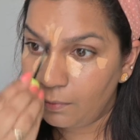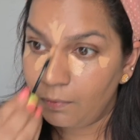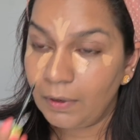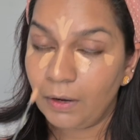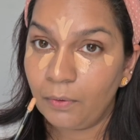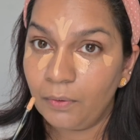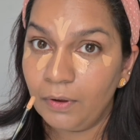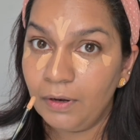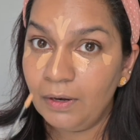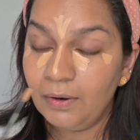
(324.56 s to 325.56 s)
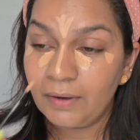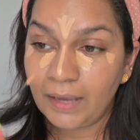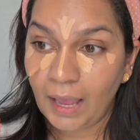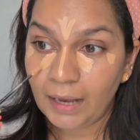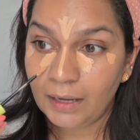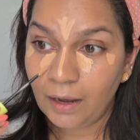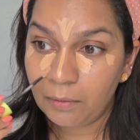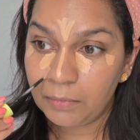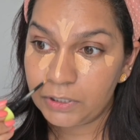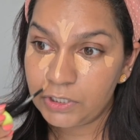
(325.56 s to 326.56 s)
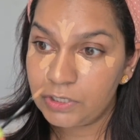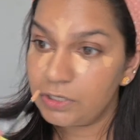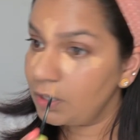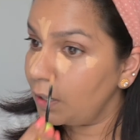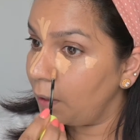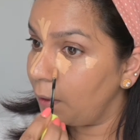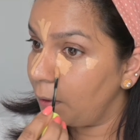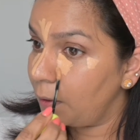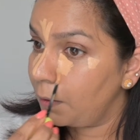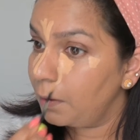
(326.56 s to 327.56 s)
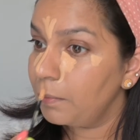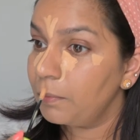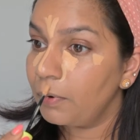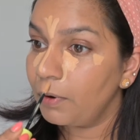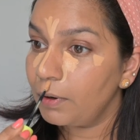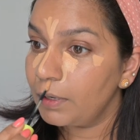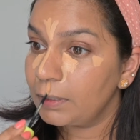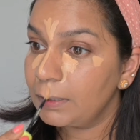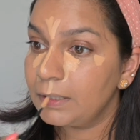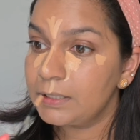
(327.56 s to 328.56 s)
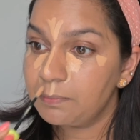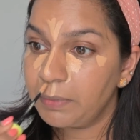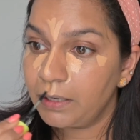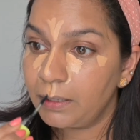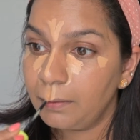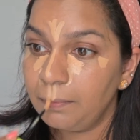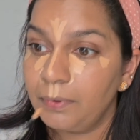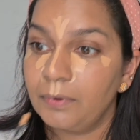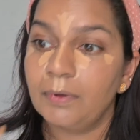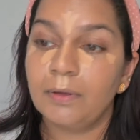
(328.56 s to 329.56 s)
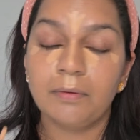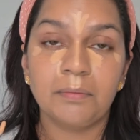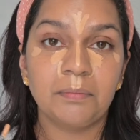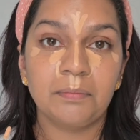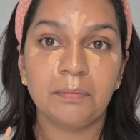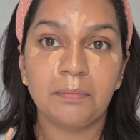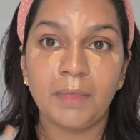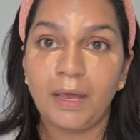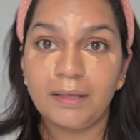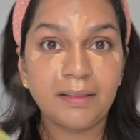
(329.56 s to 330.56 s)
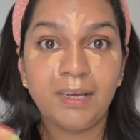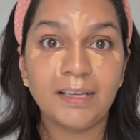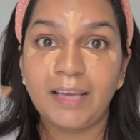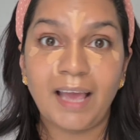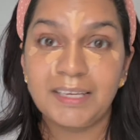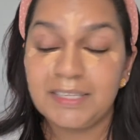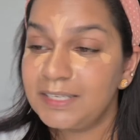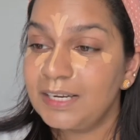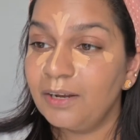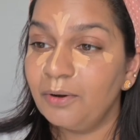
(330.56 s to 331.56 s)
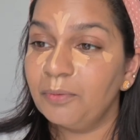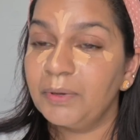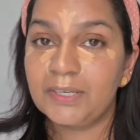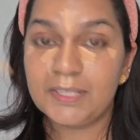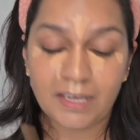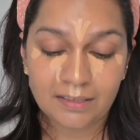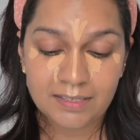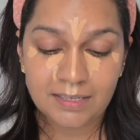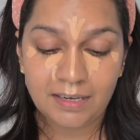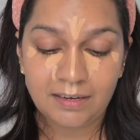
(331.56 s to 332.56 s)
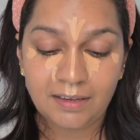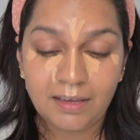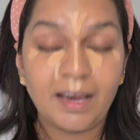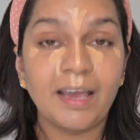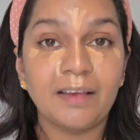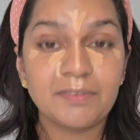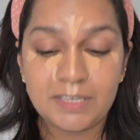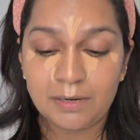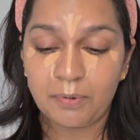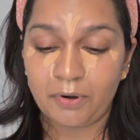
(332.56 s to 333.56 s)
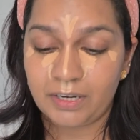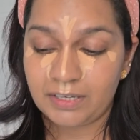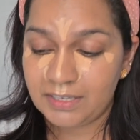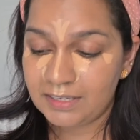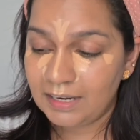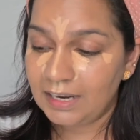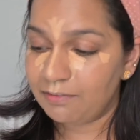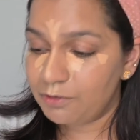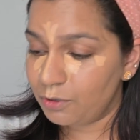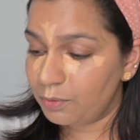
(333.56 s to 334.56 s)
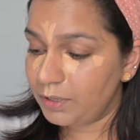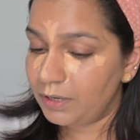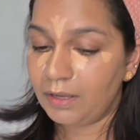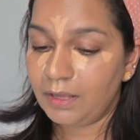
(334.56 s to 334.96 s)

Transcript: Wow, look at how much product it has picked up. And I think I can still go because the other side I have still product left over.